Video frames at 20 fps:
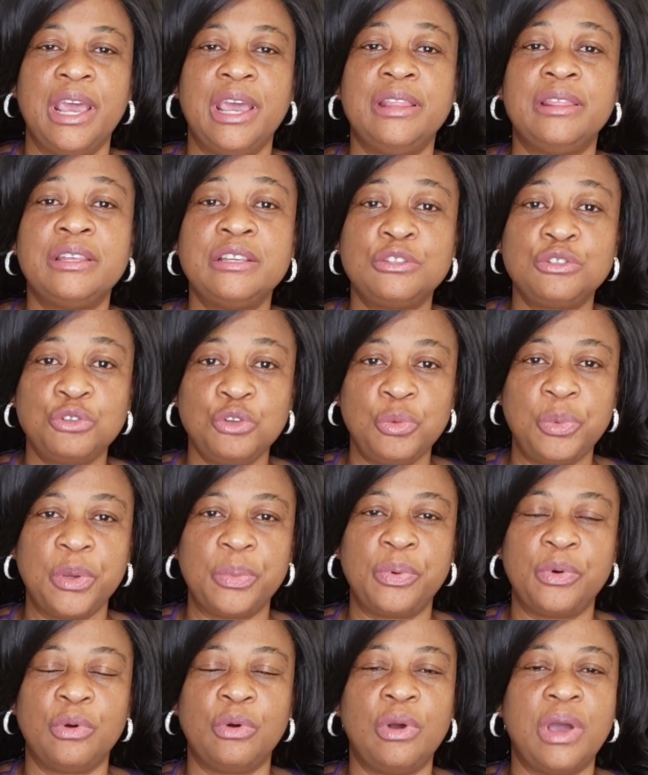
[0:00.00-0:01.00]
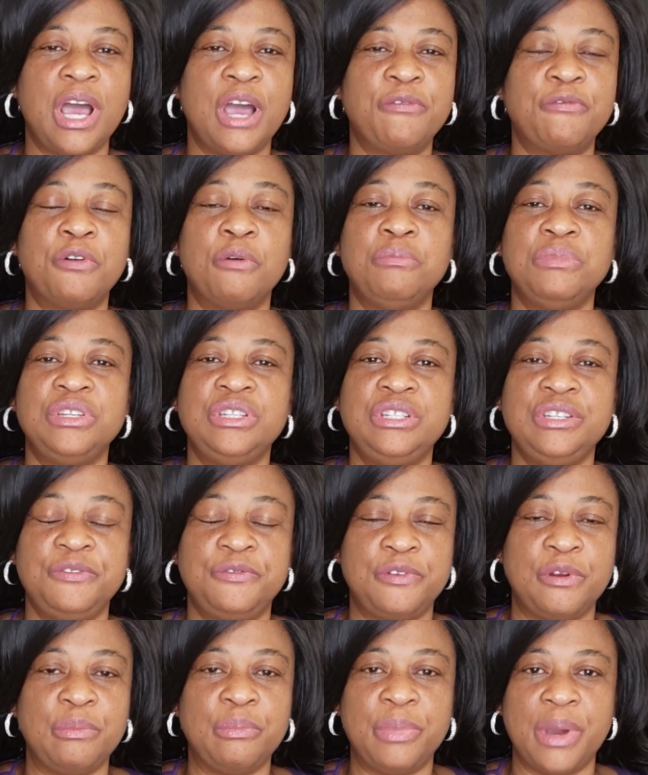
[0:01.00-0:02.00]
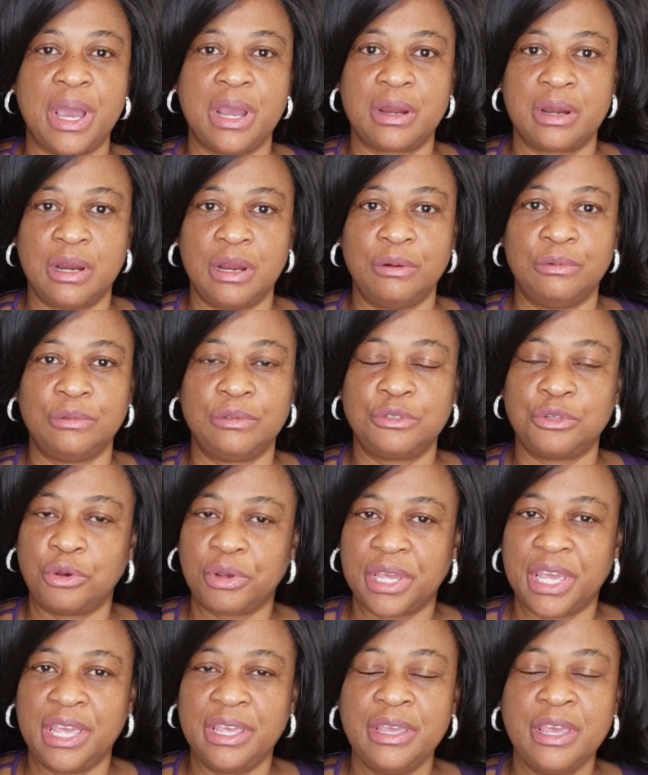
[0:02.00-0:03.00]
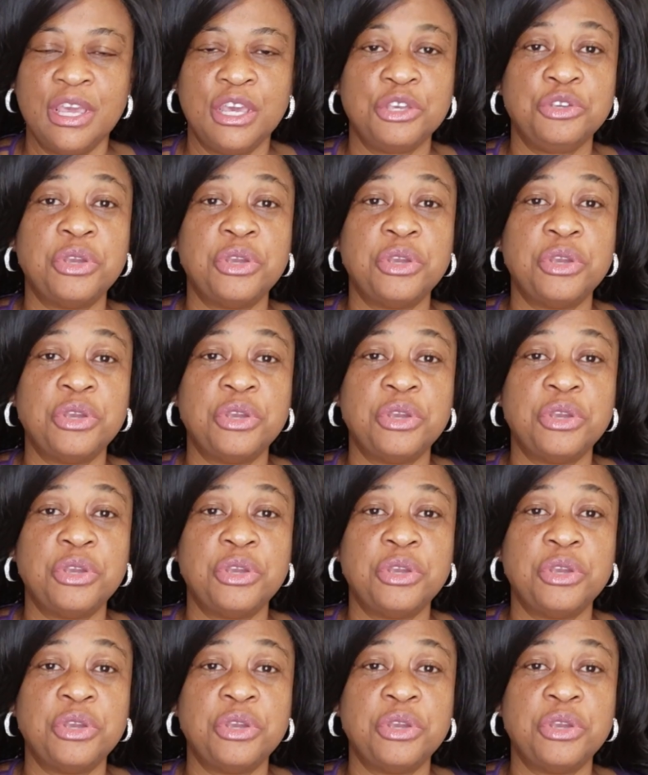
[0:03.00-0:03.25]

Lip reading: and those two people are from different backgrounds, okay?